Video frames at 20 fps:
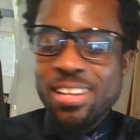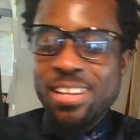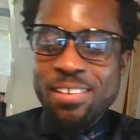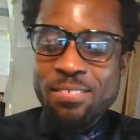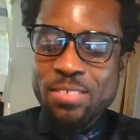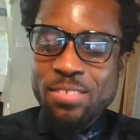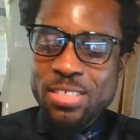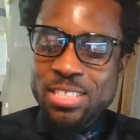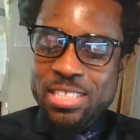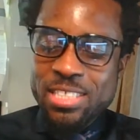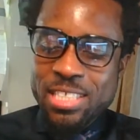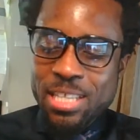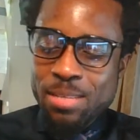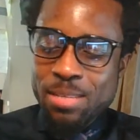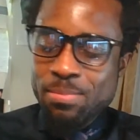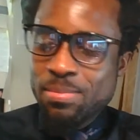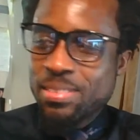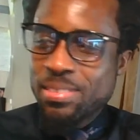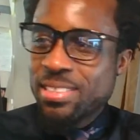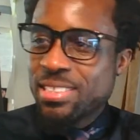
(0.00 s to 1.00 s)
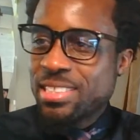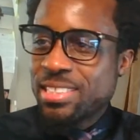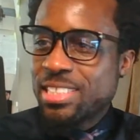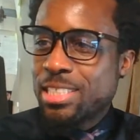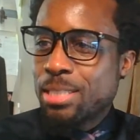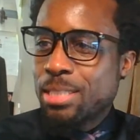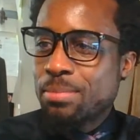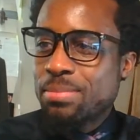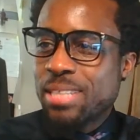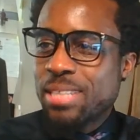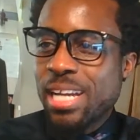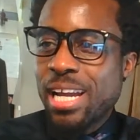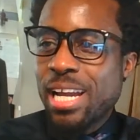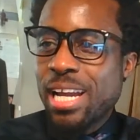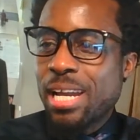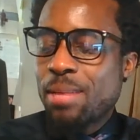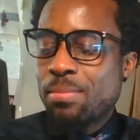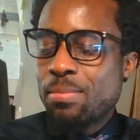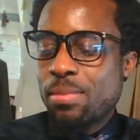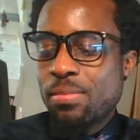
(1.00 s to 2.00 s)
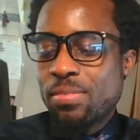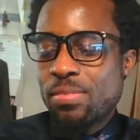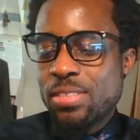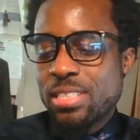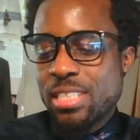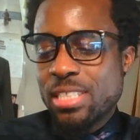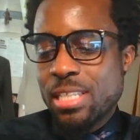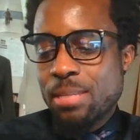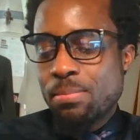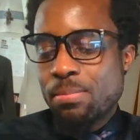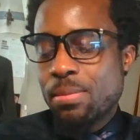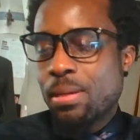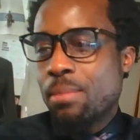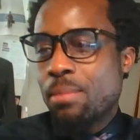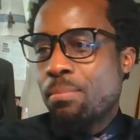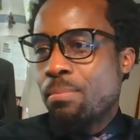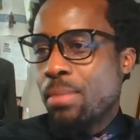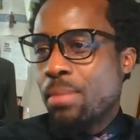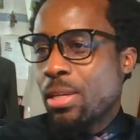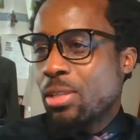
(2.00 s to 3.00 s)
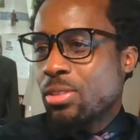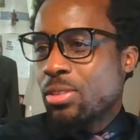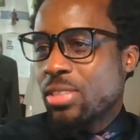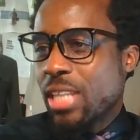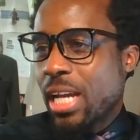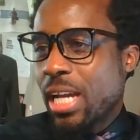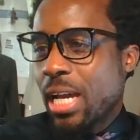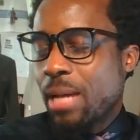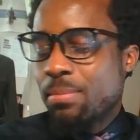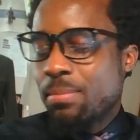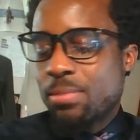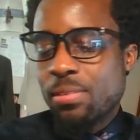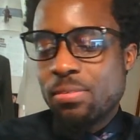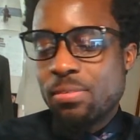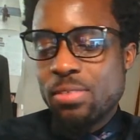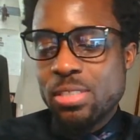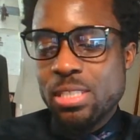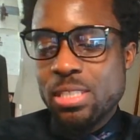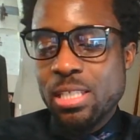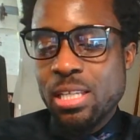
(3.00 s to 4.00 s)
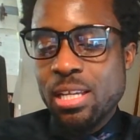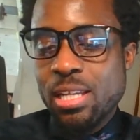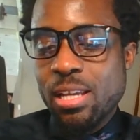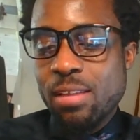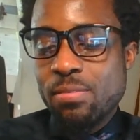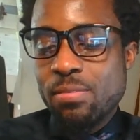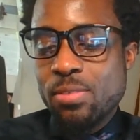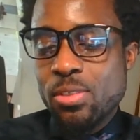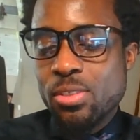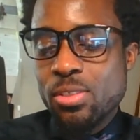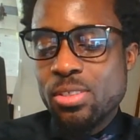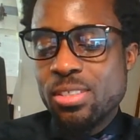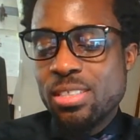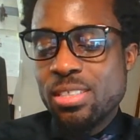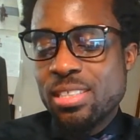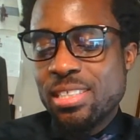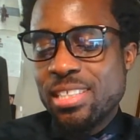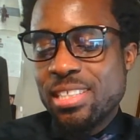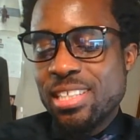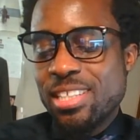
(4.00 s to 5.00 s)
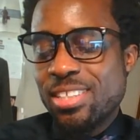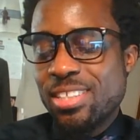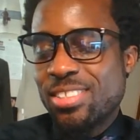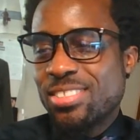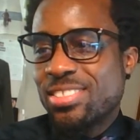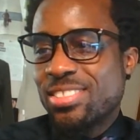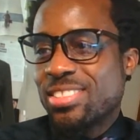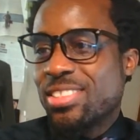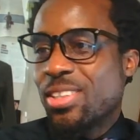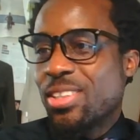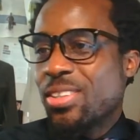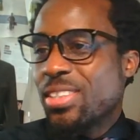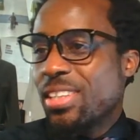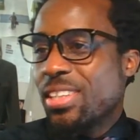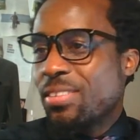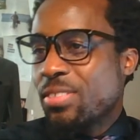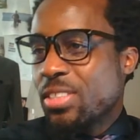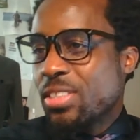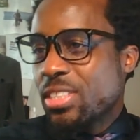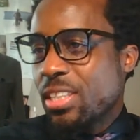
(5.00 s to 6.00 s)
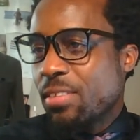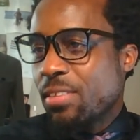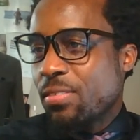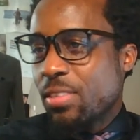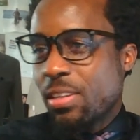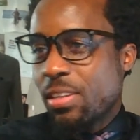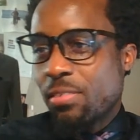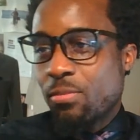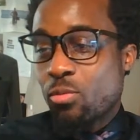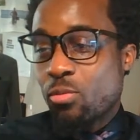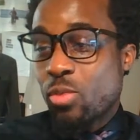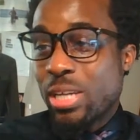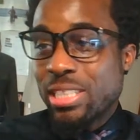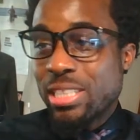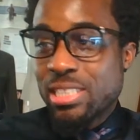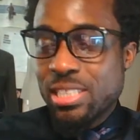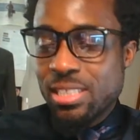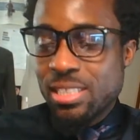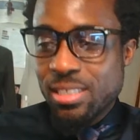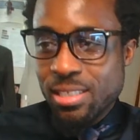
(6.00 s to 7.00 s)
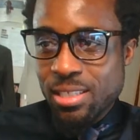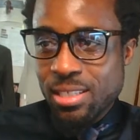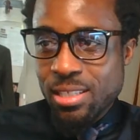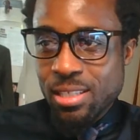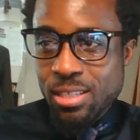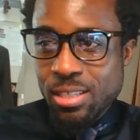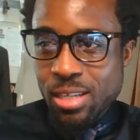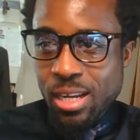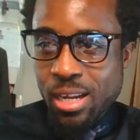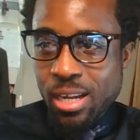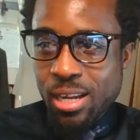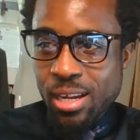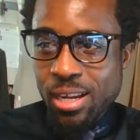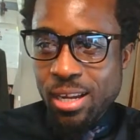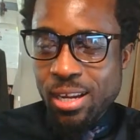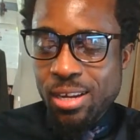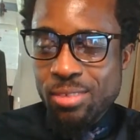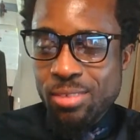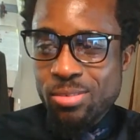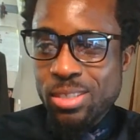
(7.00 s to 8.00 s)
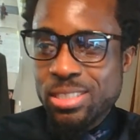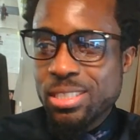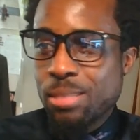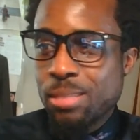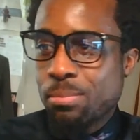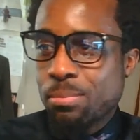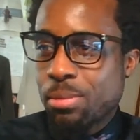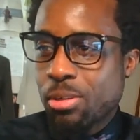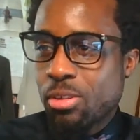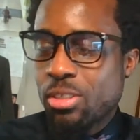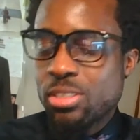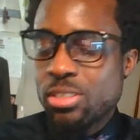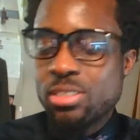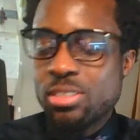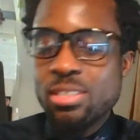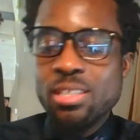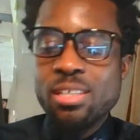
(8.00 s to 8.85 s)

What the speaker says: If you skip gym time, if you skip meal times, if you don't give yourself enough resting periods,